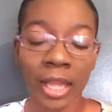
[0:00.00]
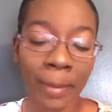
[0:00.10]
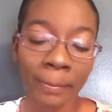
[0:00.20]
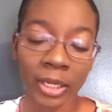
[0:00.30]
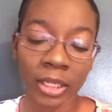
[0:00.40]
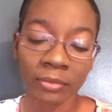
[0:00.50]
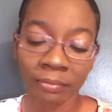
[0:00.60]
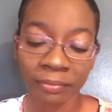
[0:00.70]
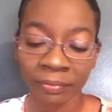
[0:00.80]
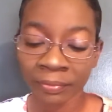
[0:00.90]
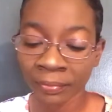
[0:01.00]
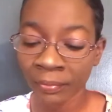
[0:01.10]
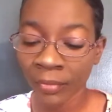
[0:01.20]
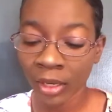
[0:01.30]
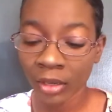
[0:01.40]
that, but
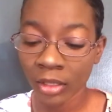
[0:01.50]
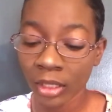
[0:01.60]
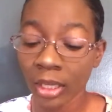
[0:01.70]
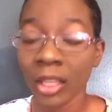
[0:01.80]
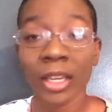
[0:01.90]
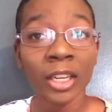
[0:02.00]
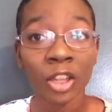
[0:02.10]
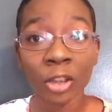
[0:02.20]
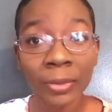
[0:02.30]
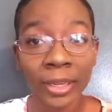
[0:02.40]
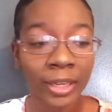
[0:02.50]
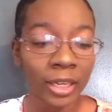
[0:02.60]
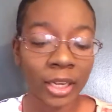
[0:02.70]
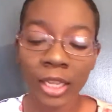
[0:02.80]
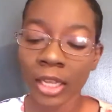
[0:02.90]
other than human
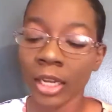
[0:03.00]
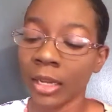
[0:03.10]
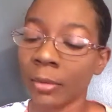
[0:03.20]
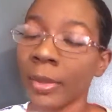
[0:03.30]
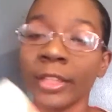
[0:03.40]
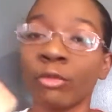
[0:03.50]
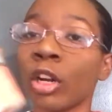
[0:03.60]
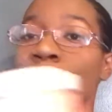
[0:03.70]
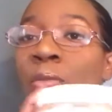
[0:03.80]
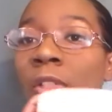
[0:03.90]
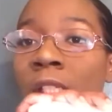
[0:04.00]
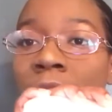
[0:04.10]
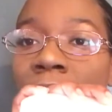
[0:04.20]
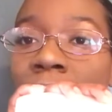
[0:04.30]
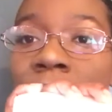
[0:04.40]
hair, it works really
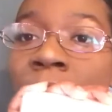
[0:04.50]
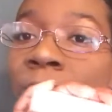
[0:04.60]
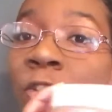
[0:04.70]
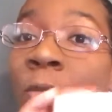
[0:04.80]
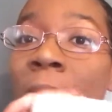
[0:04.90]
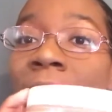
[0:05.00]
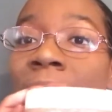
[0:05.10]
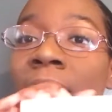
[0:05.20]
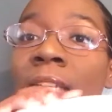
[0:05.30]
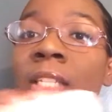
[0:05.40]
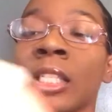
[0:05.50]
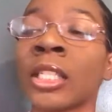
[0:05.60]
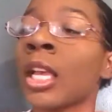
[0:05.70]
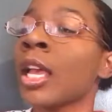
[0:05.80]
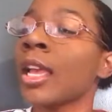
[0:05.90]
good, for me at least.
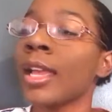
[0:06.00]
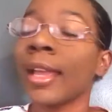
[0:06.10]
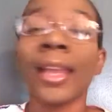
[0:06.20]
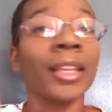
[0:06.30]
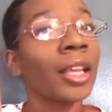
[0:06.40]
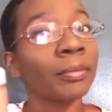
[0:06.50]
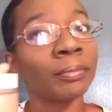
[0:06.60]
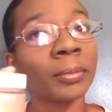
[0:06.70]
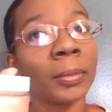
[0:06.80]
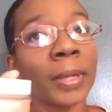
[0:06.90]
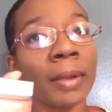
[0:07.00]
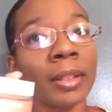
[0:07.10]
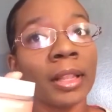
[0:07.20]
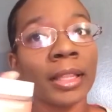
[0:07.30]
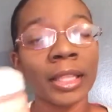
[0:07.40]
And yeah, I
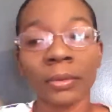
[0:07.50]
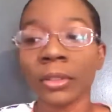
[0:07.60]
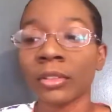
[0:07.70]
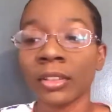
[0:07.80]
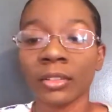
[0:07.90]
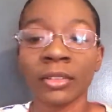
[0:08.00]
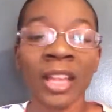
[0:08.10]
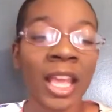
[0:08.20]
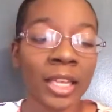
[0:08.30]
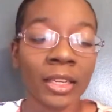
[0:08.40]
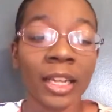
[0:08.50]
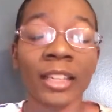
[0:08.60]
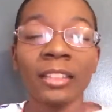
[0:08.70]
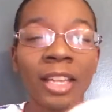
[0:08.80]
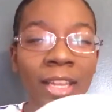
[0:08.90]
really like that one.
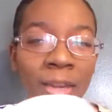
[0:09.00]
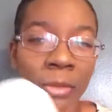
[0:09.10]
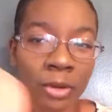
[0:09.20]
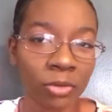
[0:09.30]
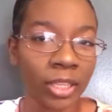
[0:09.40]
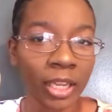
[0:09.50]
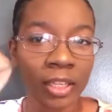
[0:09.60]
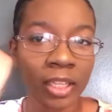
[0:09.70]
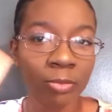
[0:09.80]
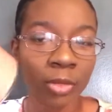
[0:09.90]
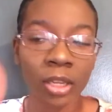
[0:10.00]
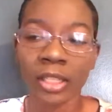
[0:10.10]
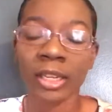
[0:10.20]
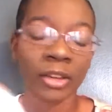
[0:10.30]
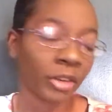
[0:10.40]
And like everybody was saying, the smell
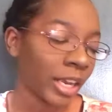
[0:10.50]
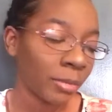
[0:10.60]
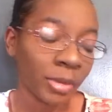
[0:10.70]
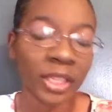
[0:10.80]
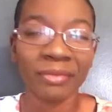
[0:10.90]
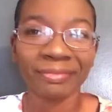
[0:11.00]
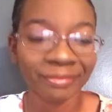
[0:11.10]
is not great, but